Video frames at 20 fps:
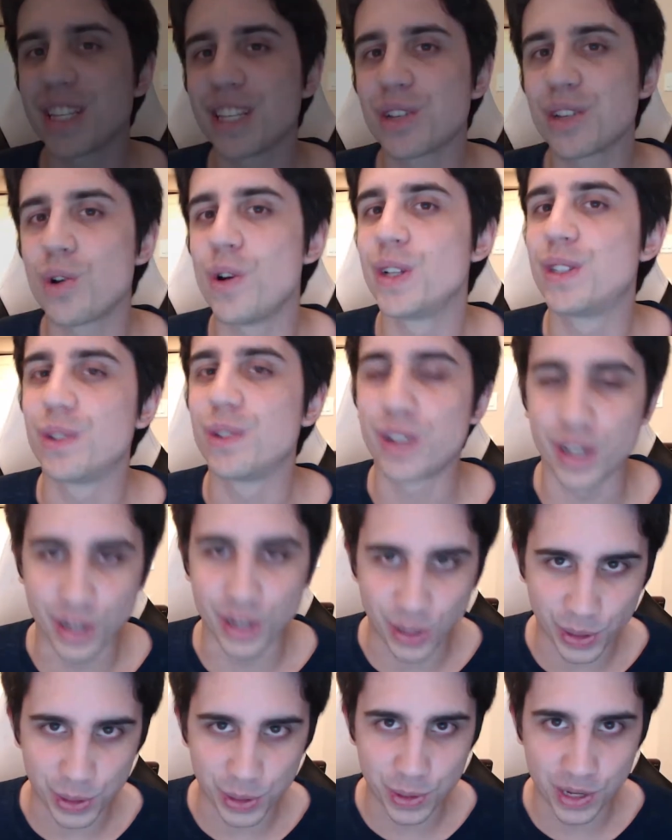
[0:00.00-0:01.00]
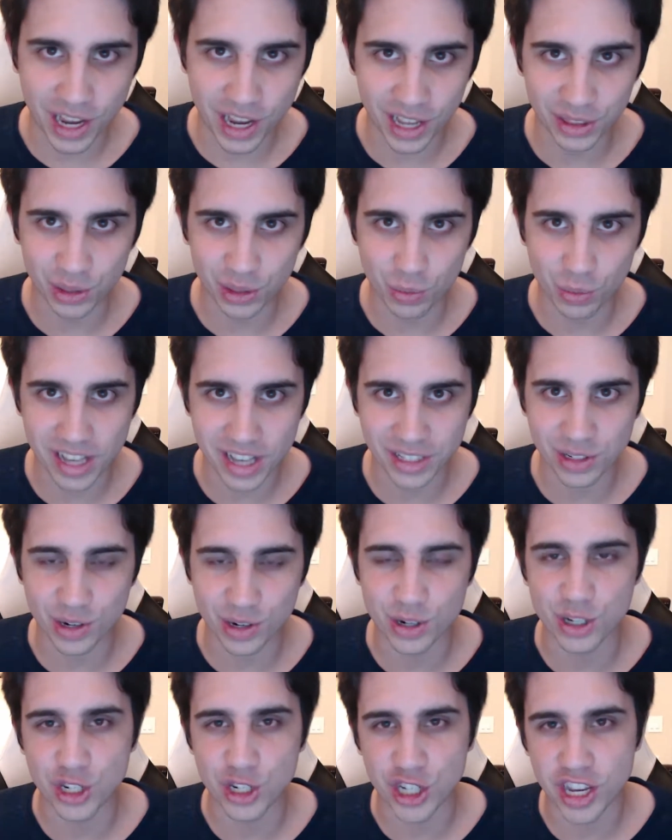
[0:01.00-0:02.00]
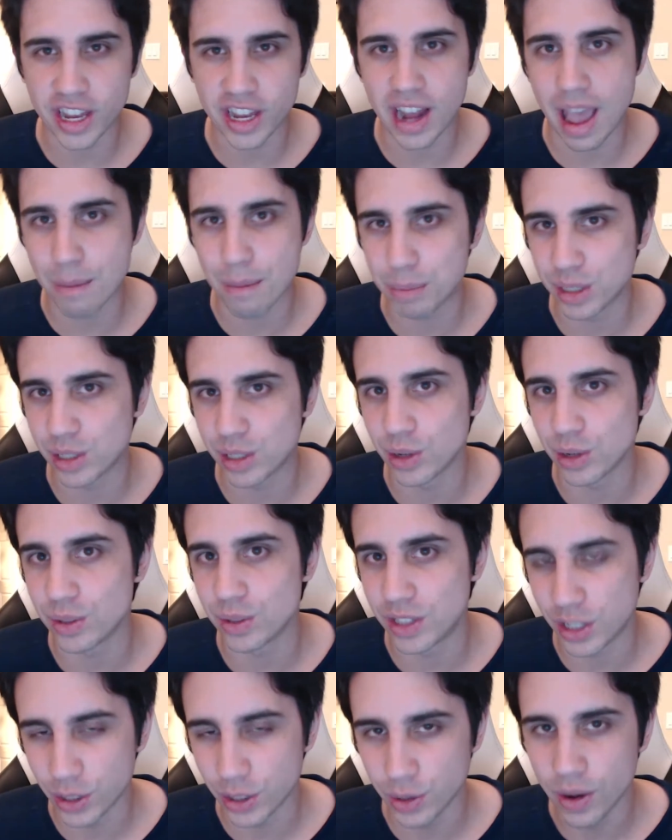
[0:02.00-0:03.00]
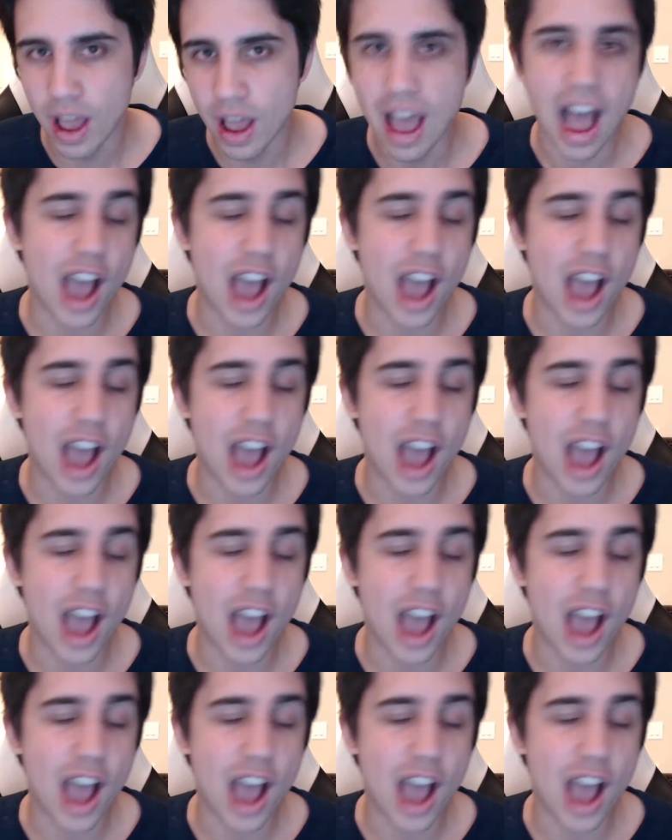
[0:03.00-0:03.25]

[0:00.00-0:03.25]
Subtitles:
is going to conclude Cut the Western Shit episode 2.